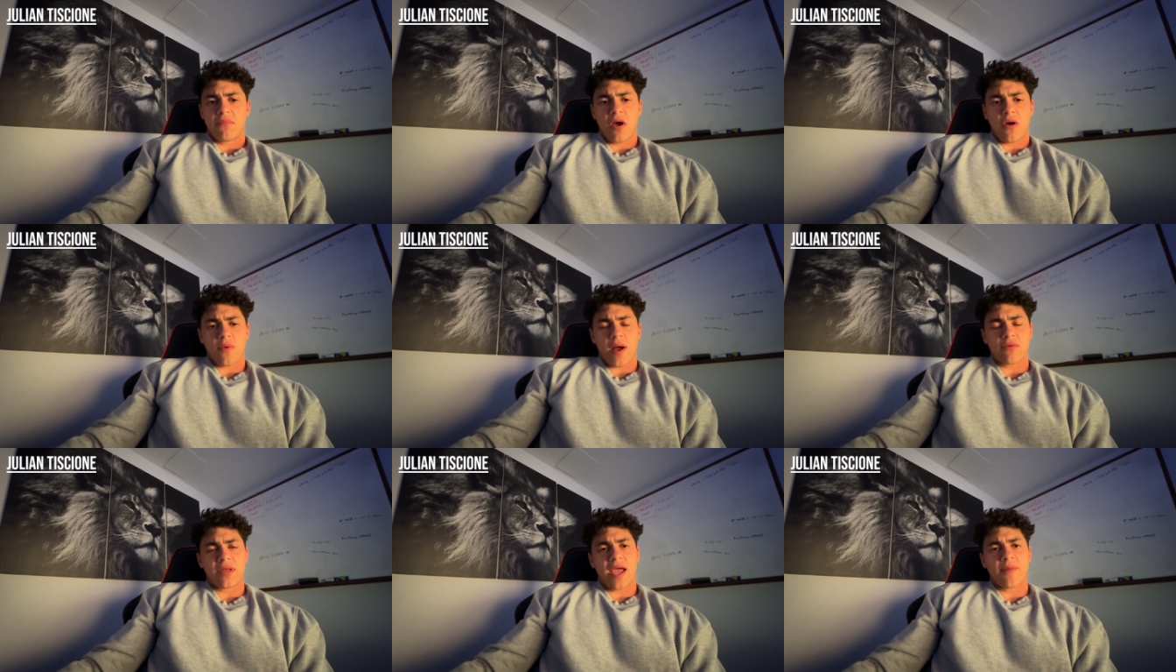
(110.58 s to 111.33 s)

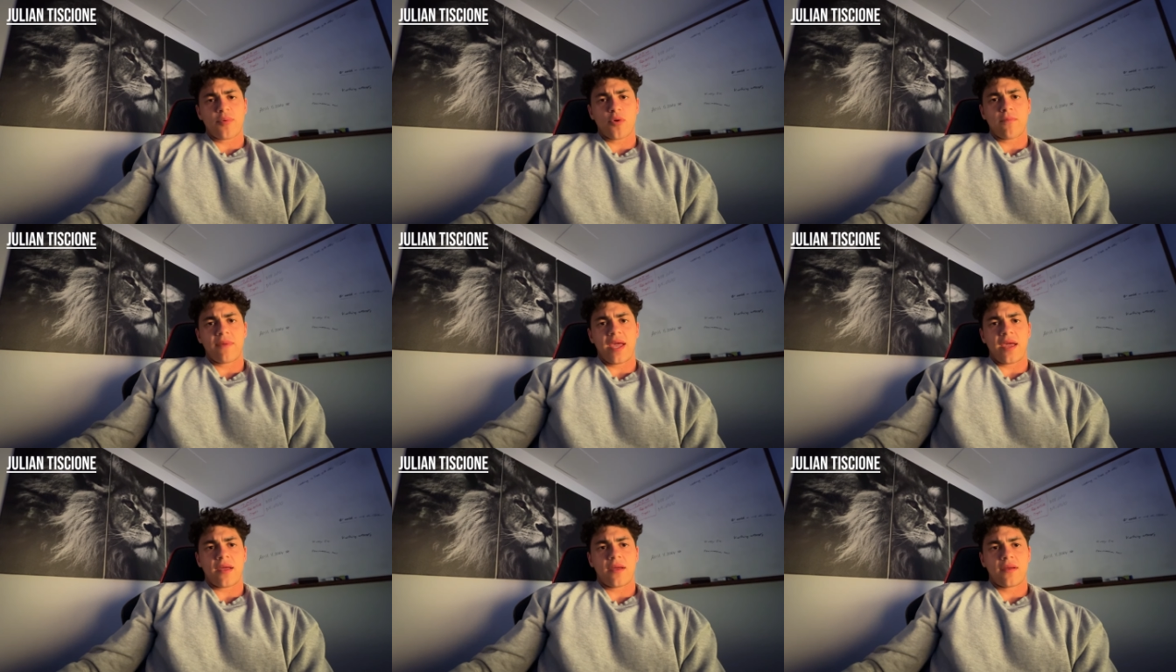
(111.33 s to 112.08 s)
around April,
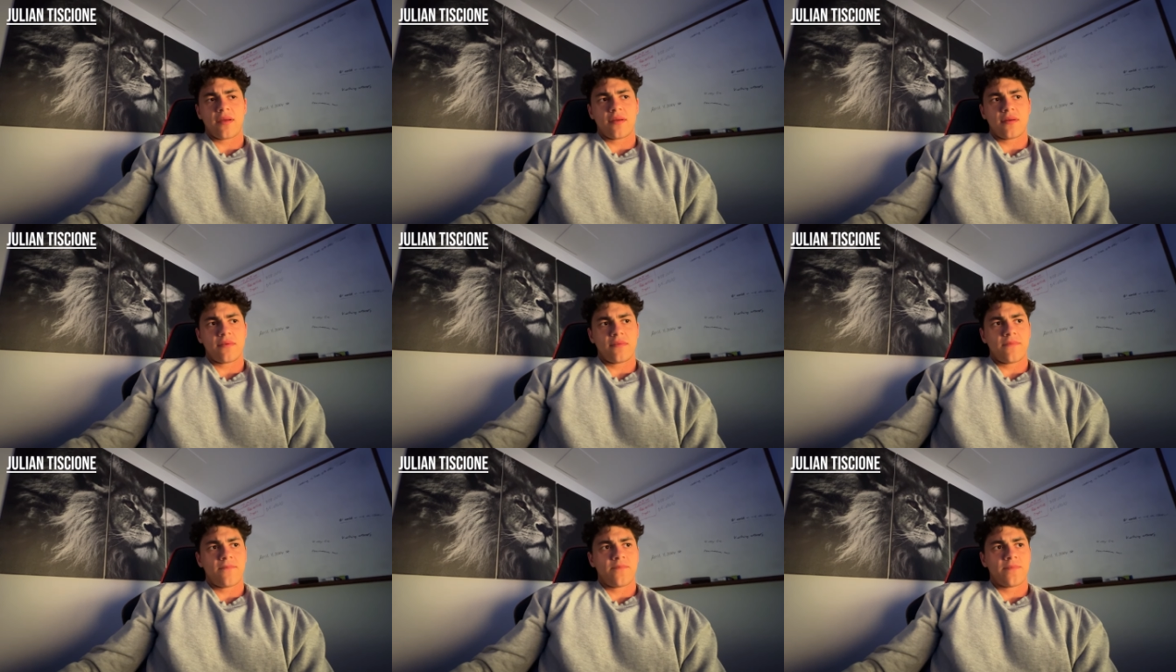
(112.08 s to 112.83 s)
May
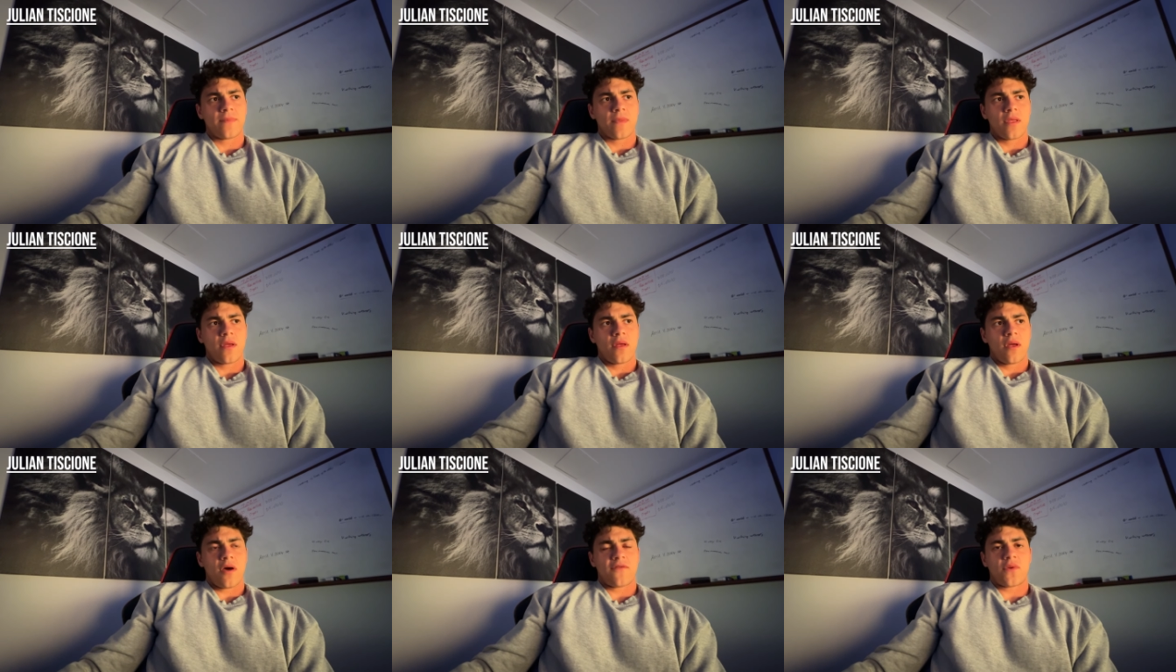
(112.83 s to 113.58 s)

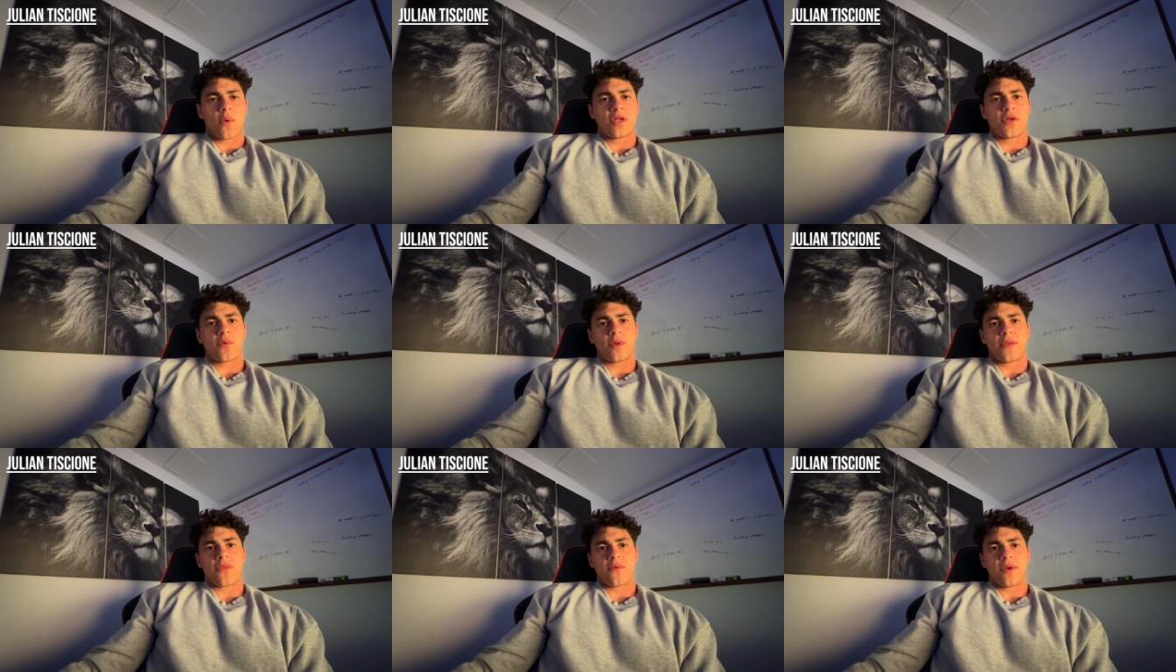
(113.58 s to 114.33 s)
of
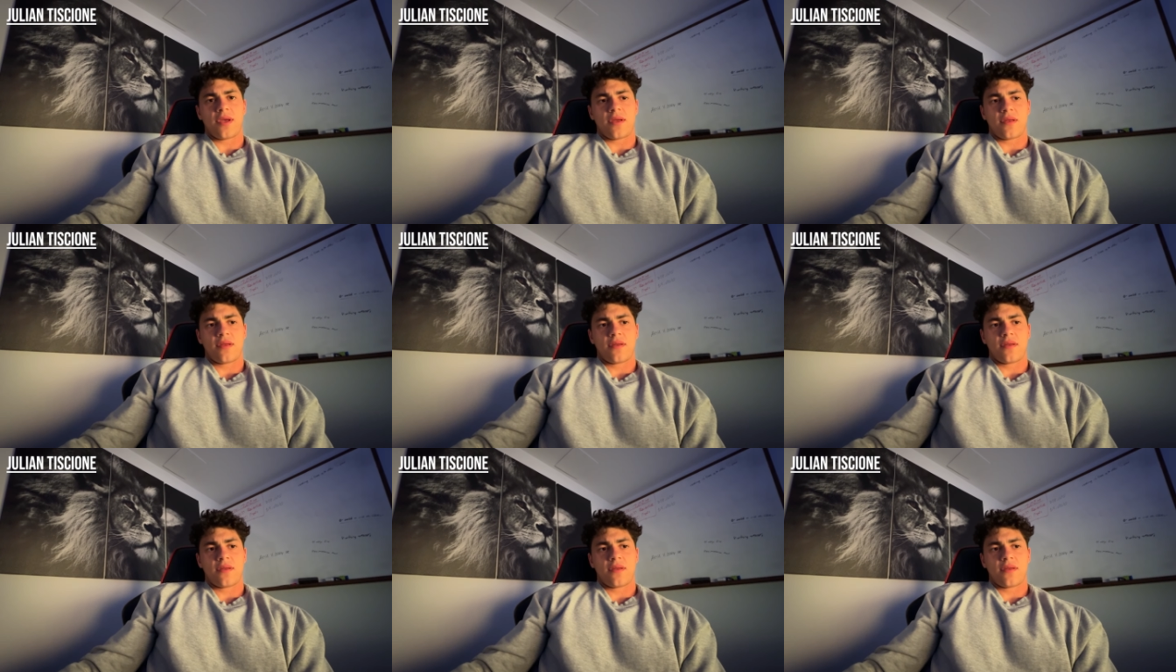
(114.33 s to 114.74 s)
2023.